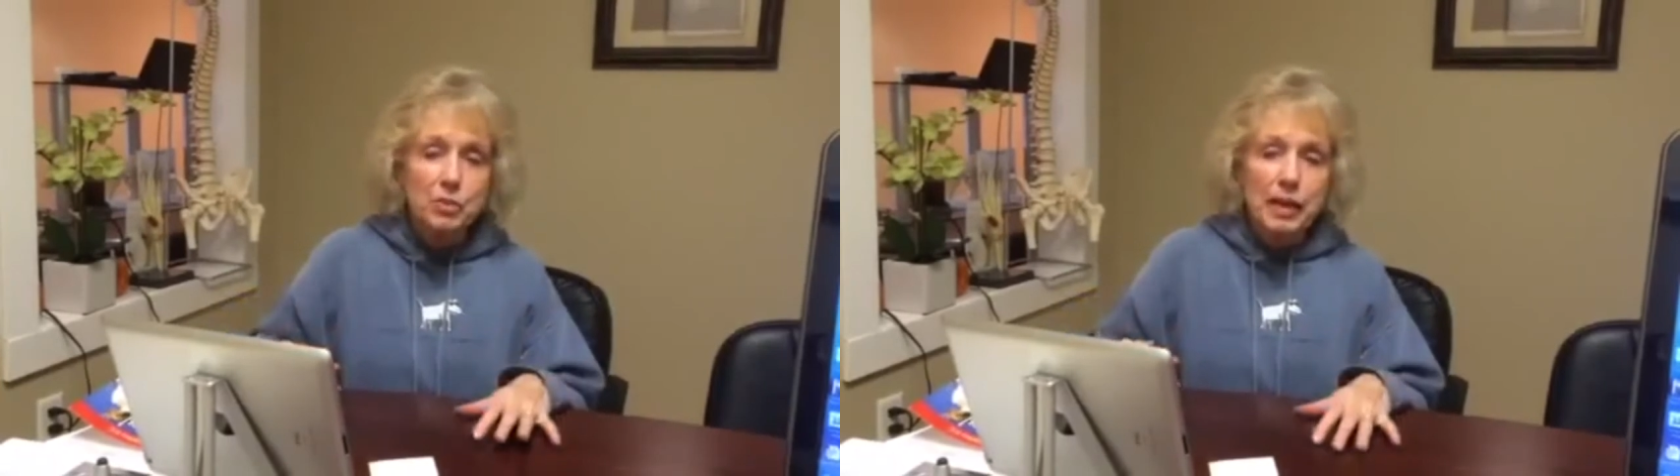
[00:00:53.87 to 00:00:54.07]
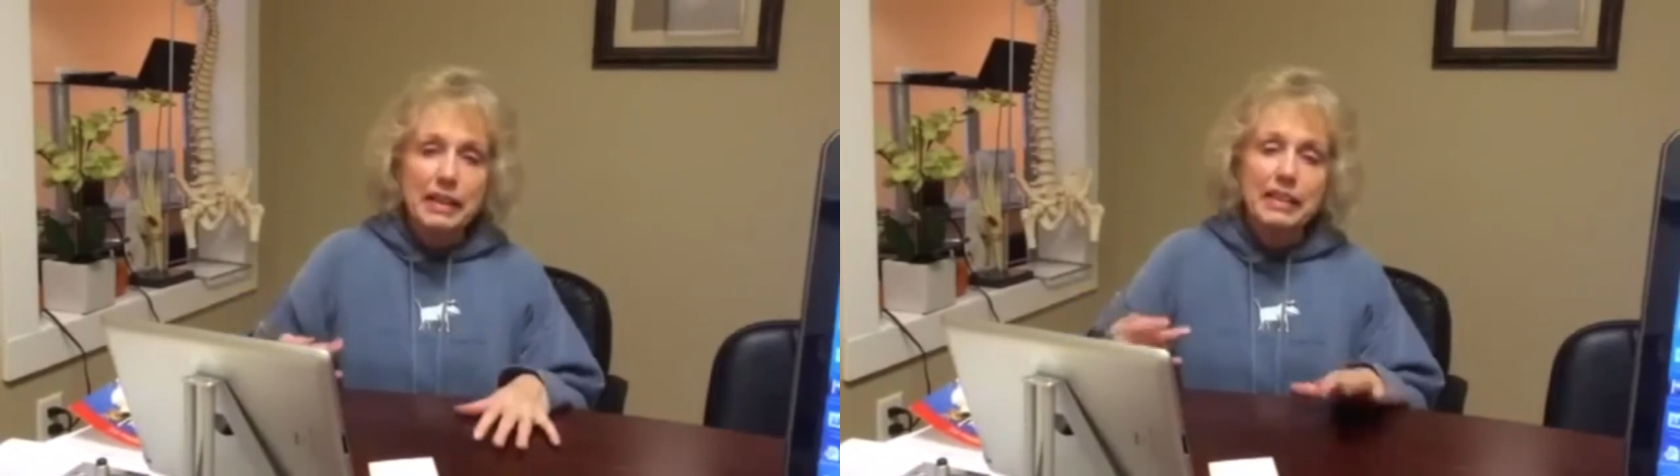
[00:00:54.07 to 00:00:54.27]

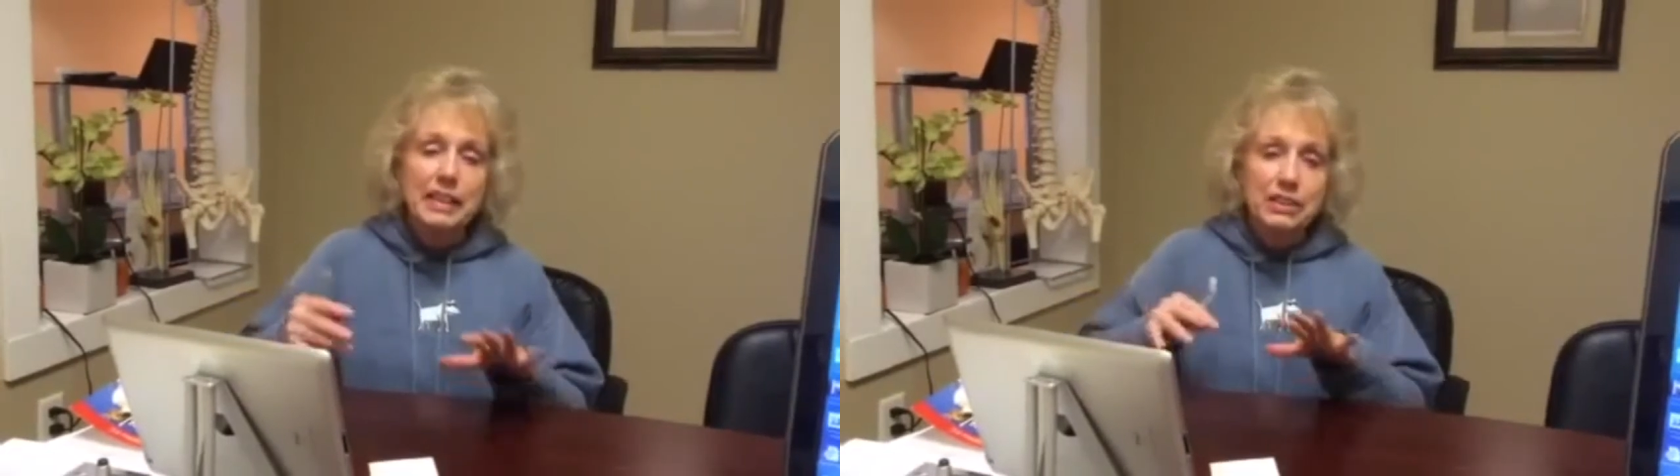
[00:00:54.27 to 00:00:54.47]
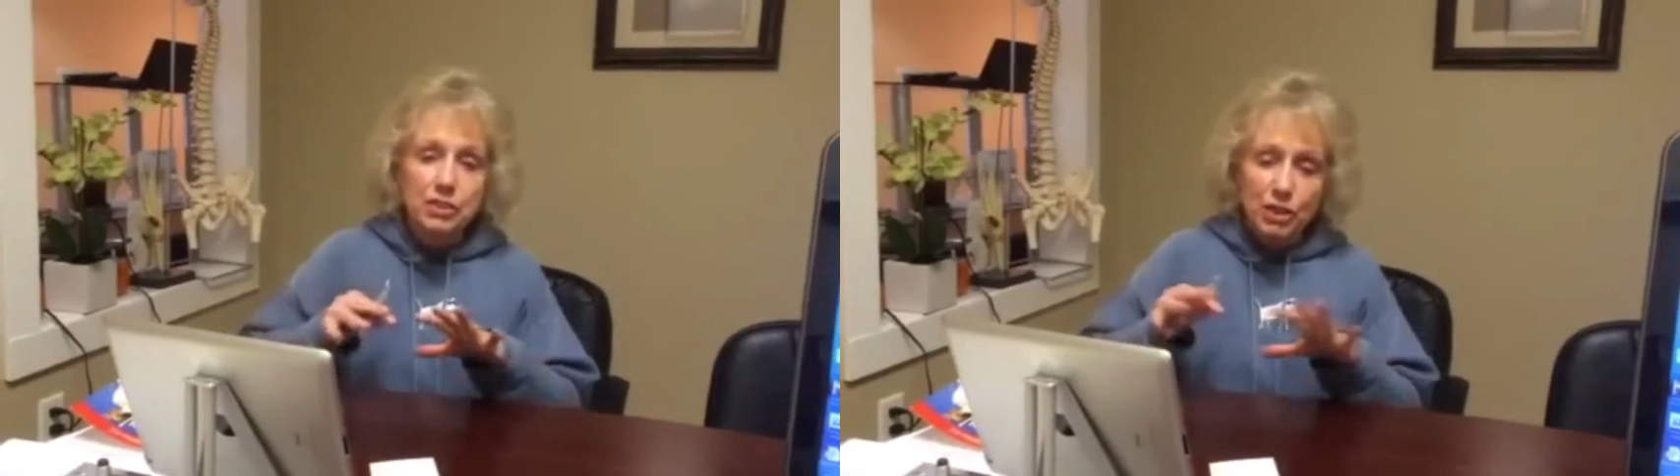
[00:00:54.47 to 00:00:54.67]
badly
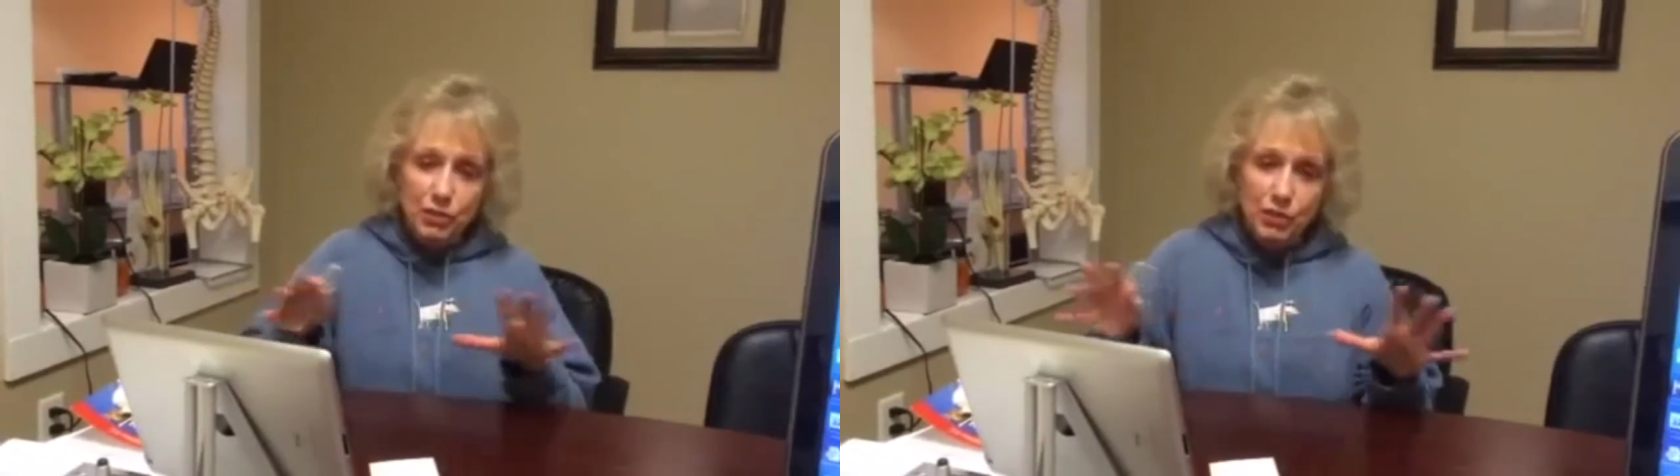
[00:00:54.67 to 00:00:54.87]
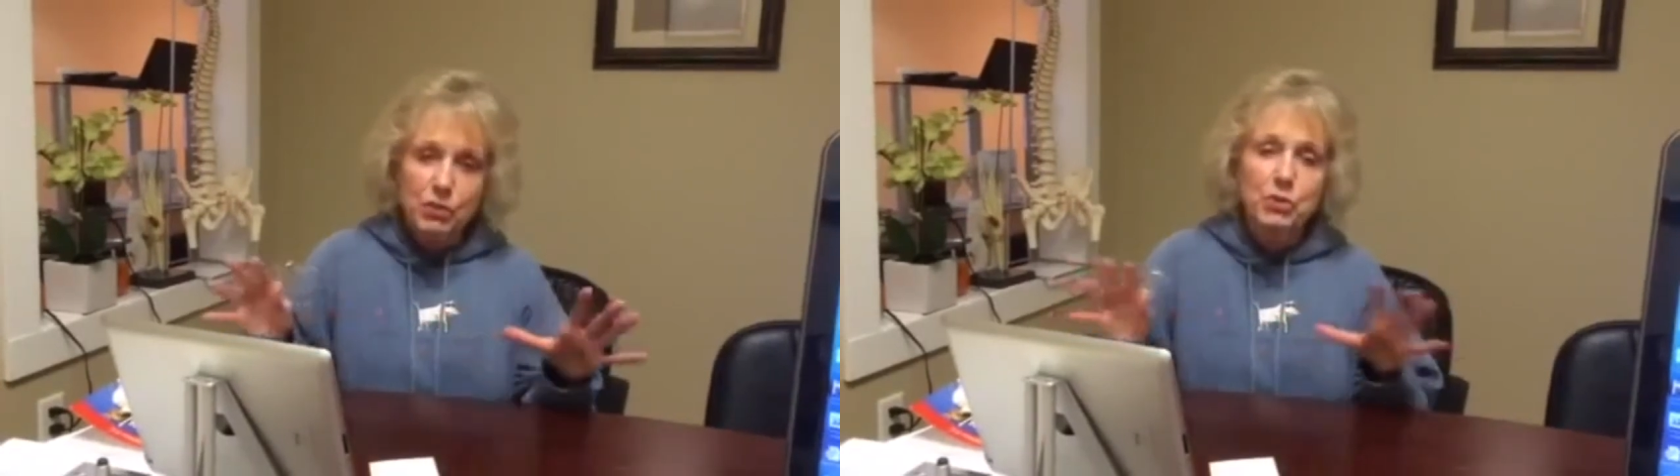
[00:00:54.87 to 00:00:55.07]
and it took a
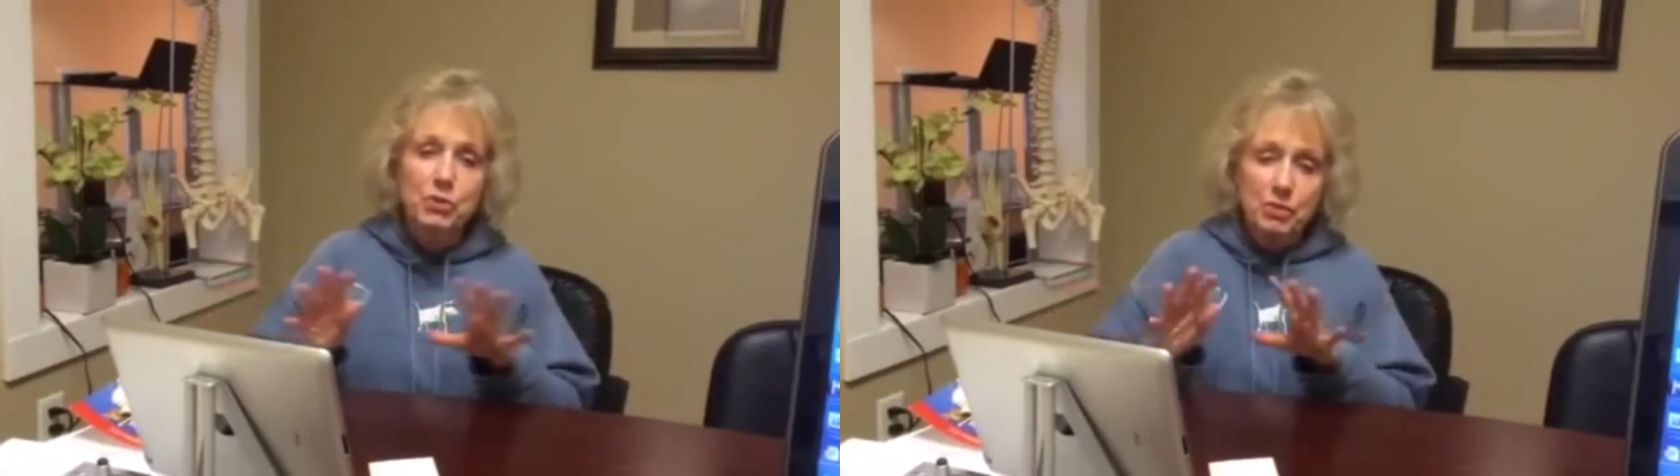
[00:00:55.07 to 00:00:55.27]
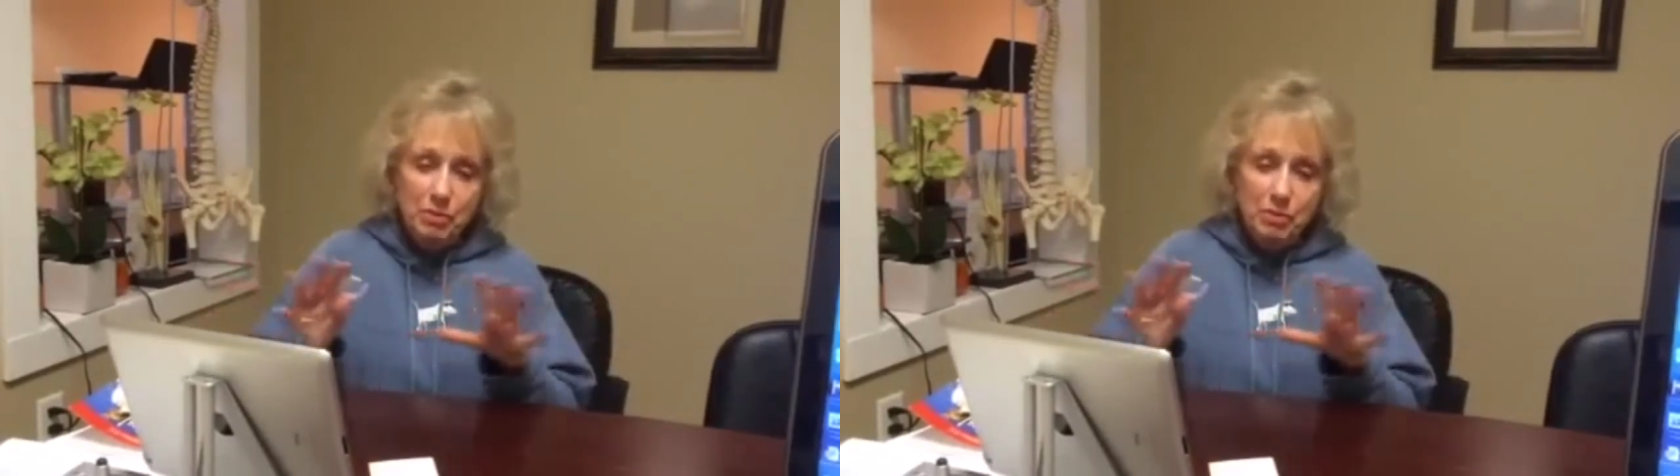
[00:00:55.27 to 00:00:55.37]
few